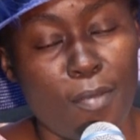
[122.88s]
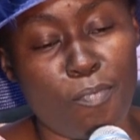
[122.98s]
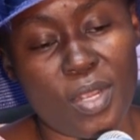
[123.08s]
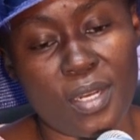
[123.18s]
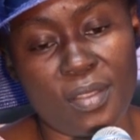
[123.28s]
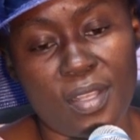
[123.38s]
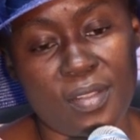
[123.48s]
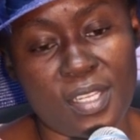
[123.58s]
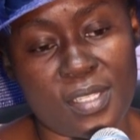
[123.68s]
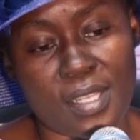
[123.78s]
Meaning
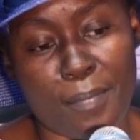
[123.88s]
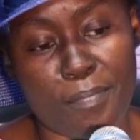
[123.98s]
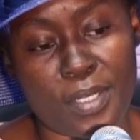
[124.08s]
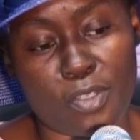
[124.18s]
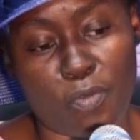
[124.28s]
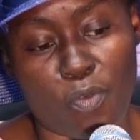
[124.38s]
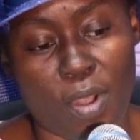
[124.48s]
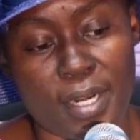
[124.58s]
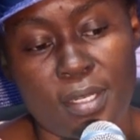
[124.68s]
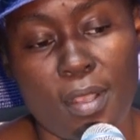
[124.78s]
that there's some bit of
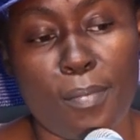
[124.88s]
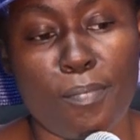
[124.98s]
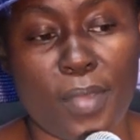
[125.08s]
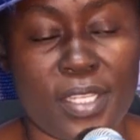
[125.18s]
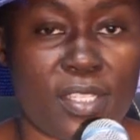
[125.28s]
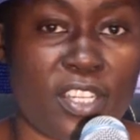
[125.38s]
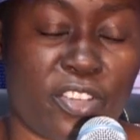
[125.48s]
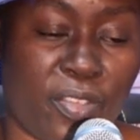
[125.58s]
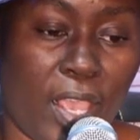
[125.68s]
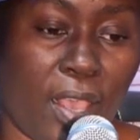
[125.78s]
what?
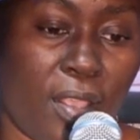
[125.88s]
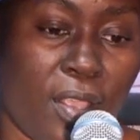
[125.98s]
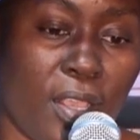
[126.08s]
Message there.